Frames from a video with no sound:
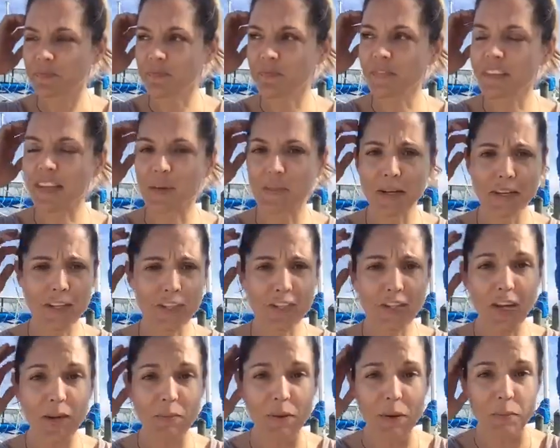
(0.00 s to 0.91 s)
I'm here to
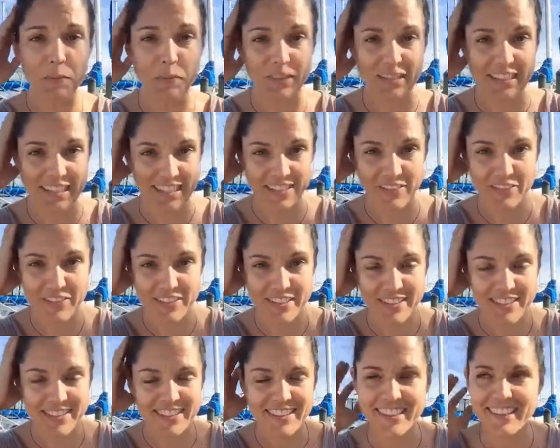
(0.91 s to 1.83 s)
talk about beliefs
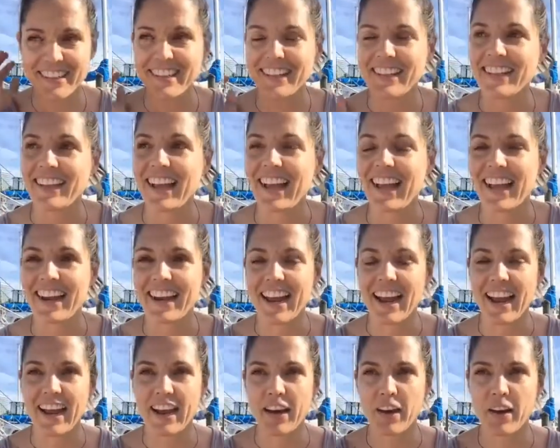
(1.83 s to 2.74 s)
and
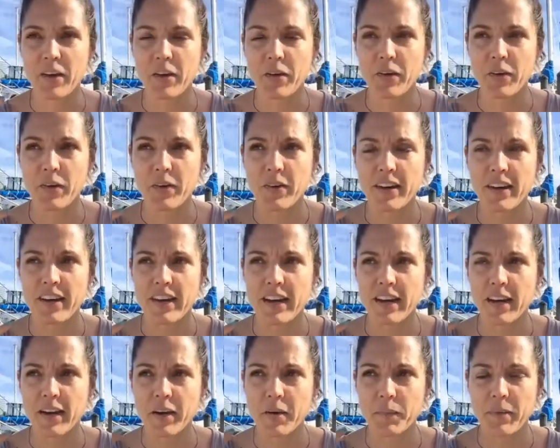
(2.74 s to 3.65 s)
how
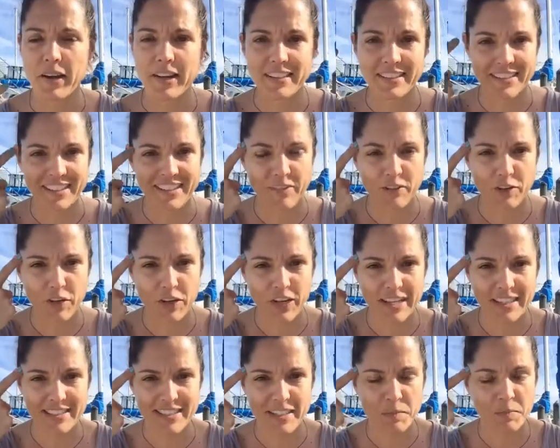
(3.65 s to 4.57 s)
I still have
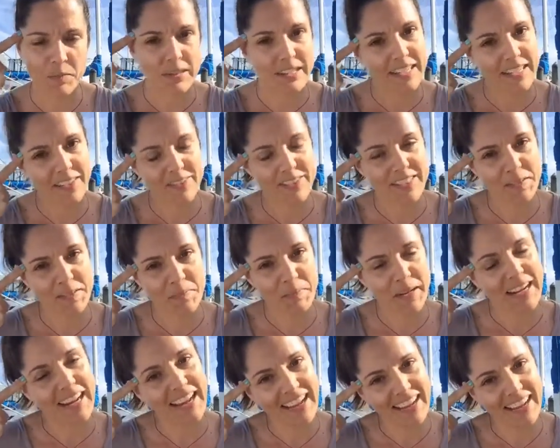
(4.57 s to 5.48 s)
crazy beliefs in
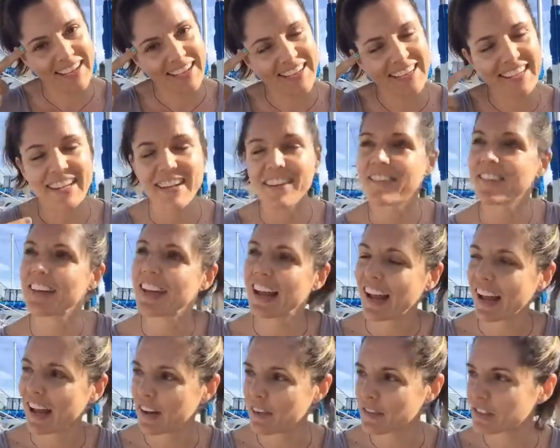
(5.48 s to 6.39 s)
my head even
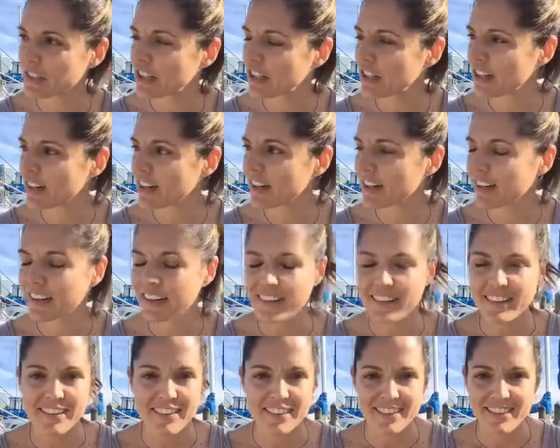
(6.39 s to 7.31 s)
after
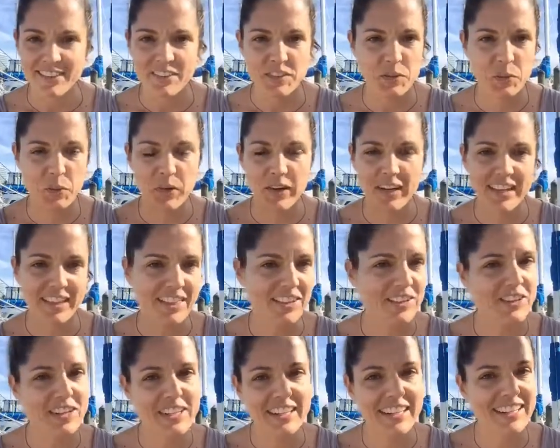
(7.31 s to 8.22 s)
20,
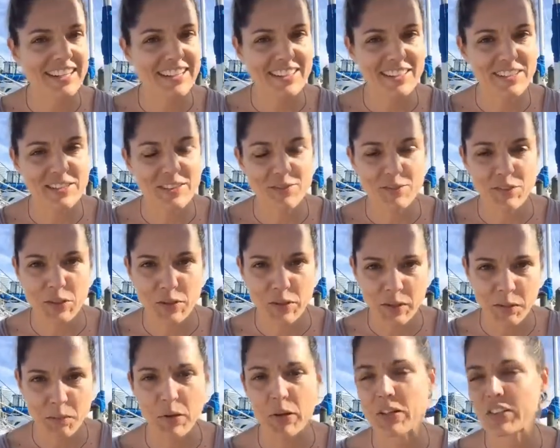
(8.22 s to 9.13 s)
30 years of
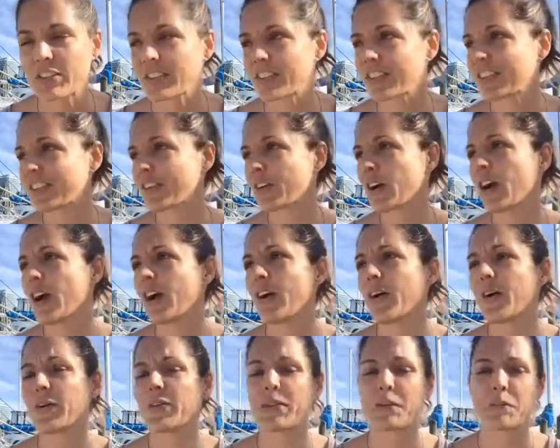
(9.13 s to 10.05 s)
doing personal
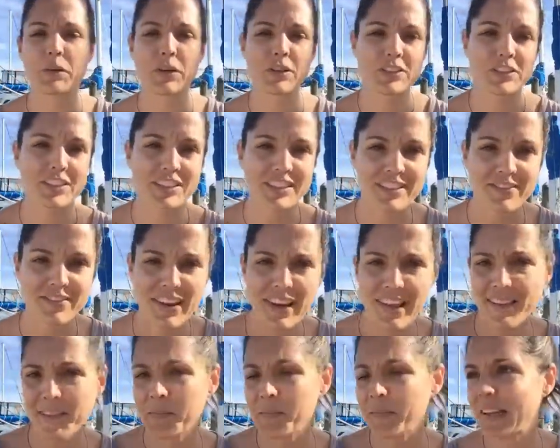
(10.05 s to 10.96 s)
growth and personal
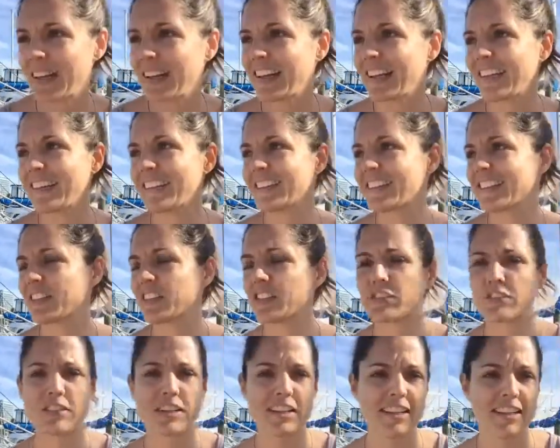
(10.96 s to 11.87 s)
development
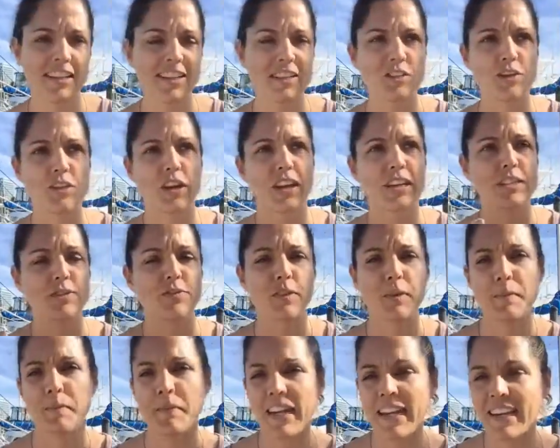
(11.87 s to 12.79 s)
and
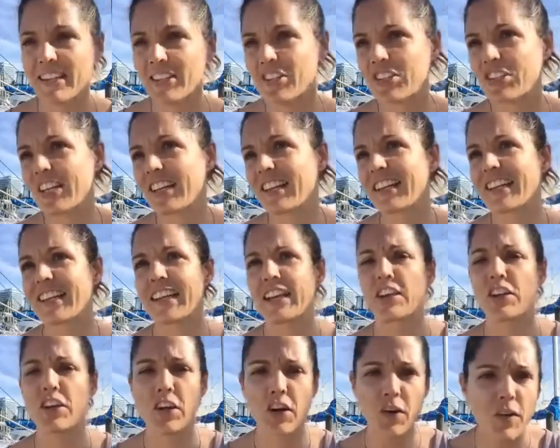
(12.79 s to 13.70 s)
transformation
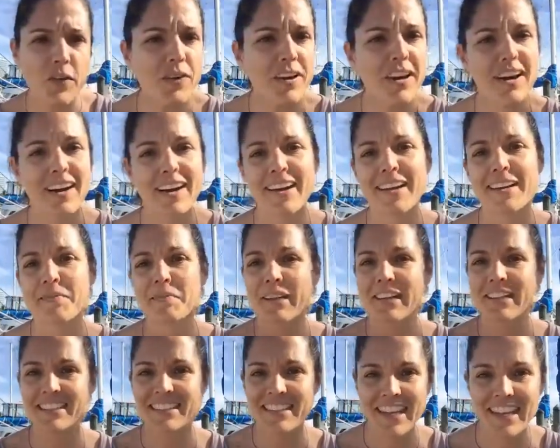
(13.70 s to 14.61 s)
and yoga and
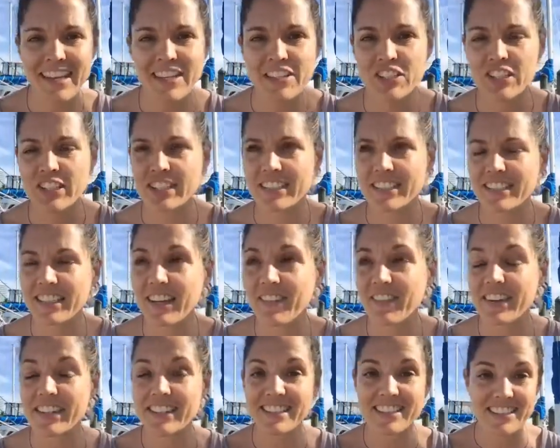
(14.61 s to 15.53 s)
meditation and stuff.
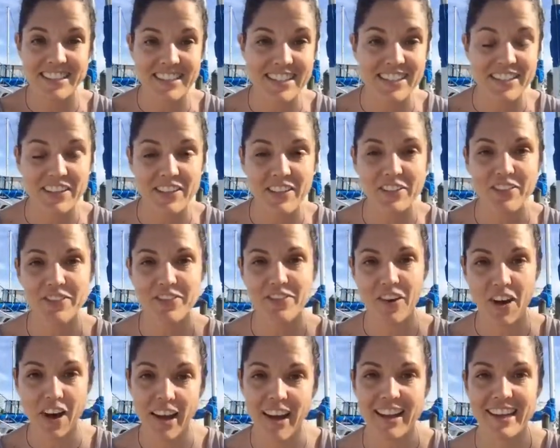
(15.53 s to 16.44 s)
I still
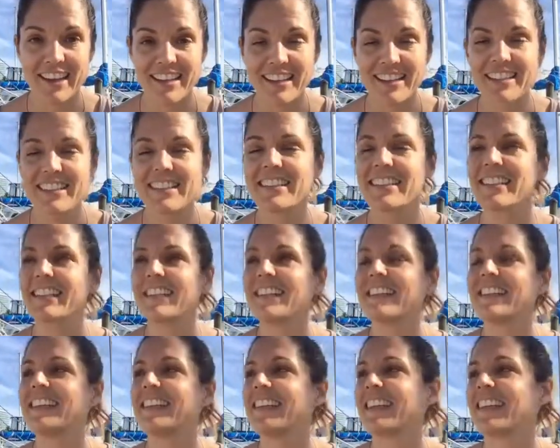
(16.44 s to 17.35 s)
find
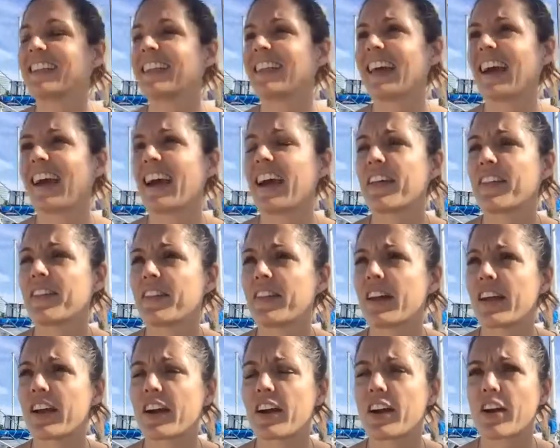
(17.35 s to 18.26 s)
that
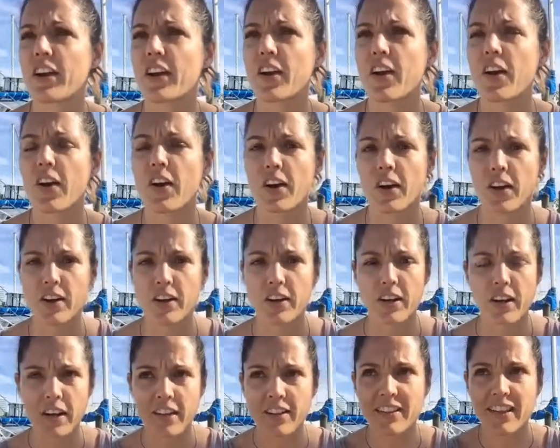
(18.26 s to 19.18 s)
there are
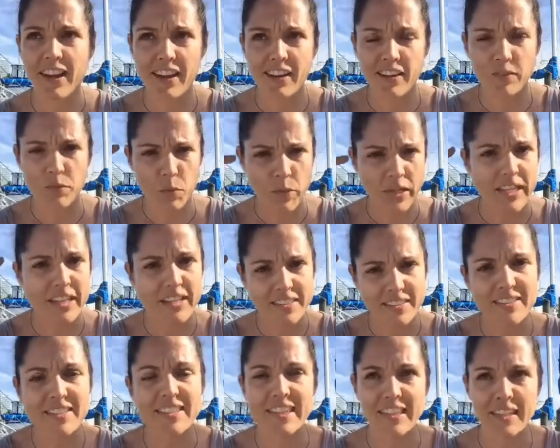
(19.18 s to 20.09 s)
a lot of
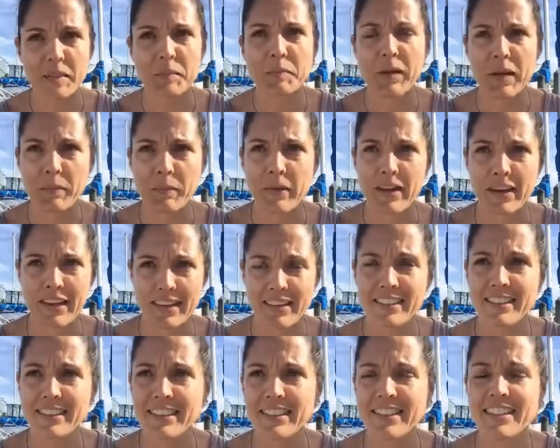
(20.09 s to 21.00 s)
weeds in my
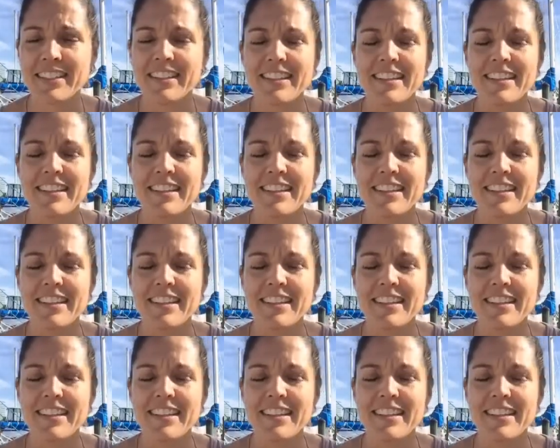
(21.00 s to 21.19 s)
mind,